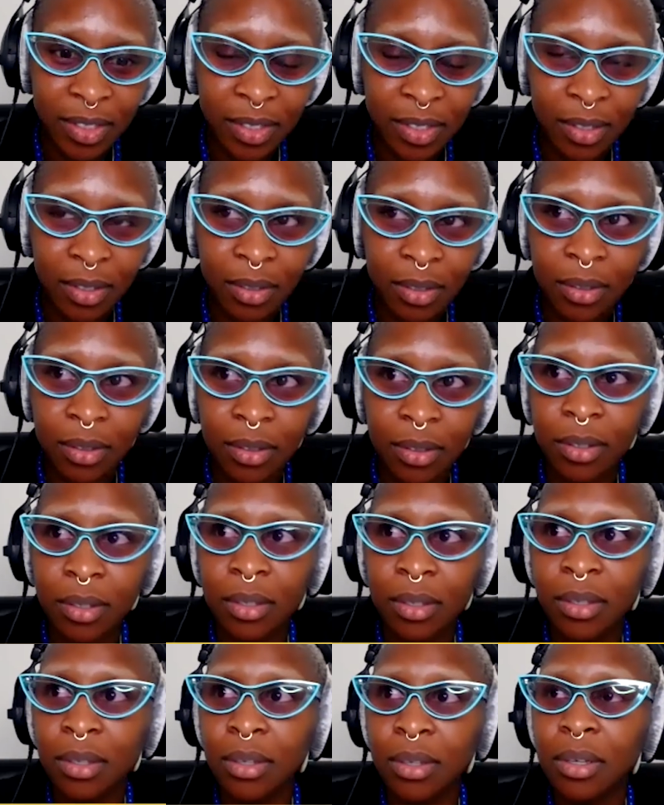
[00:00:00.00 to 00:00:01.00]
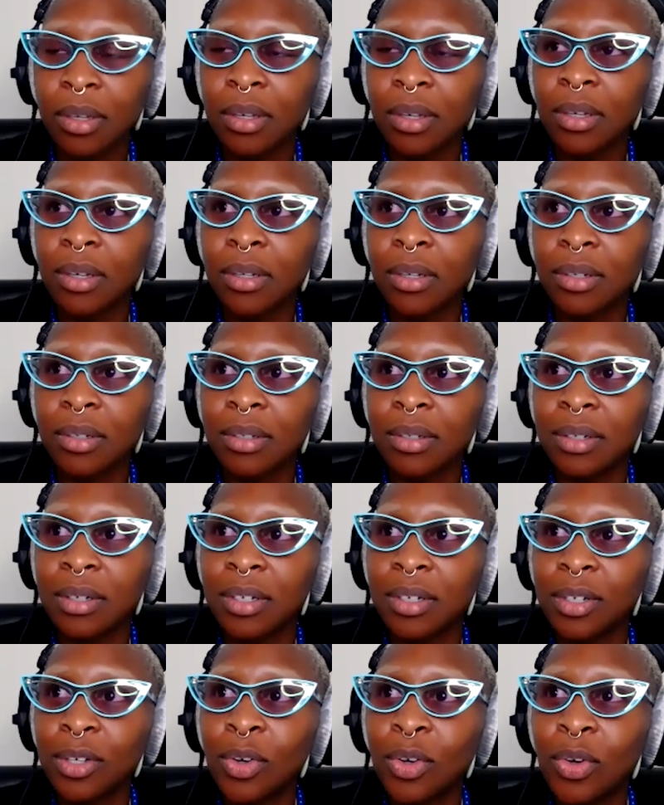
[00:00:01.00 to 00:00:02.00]
First joke you remember?
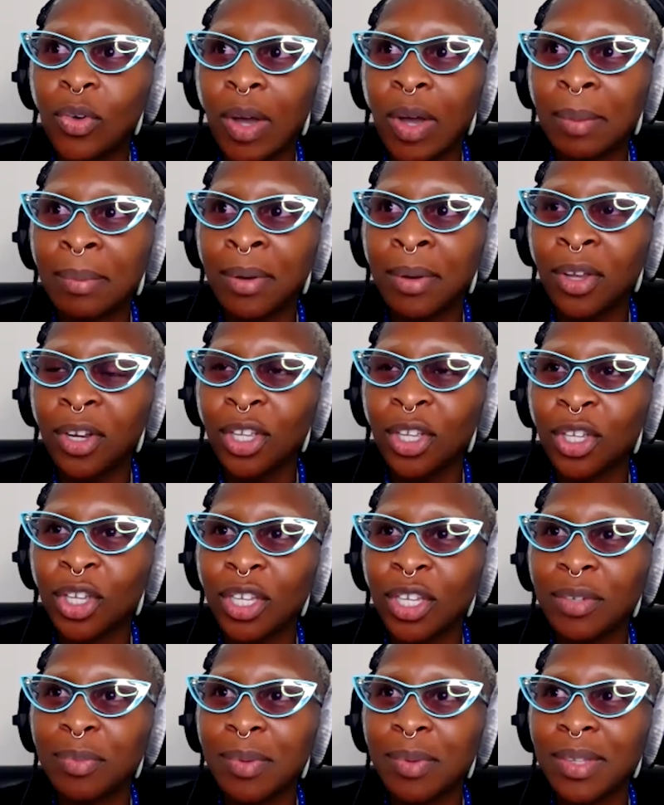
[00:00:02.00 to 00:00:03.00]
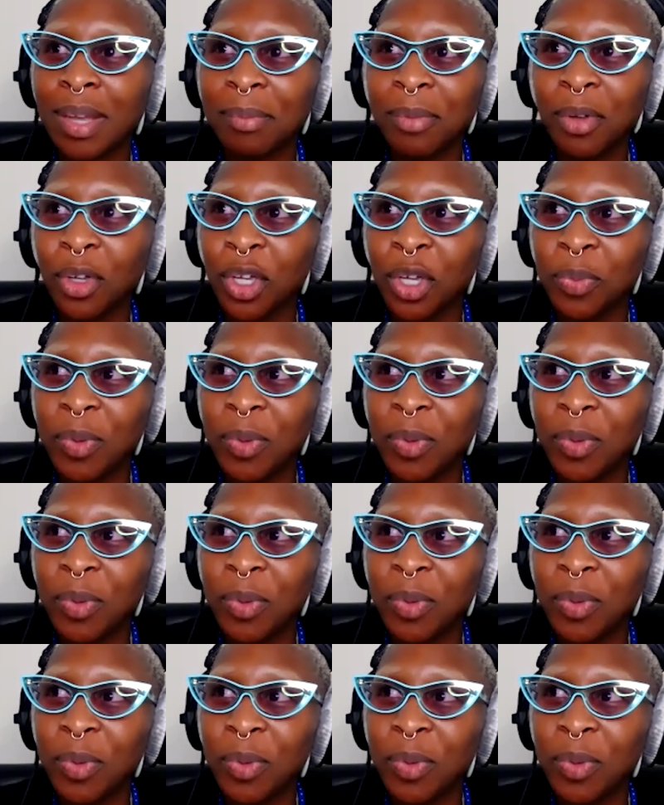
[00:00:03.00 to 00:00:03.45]
Oh, I'm not good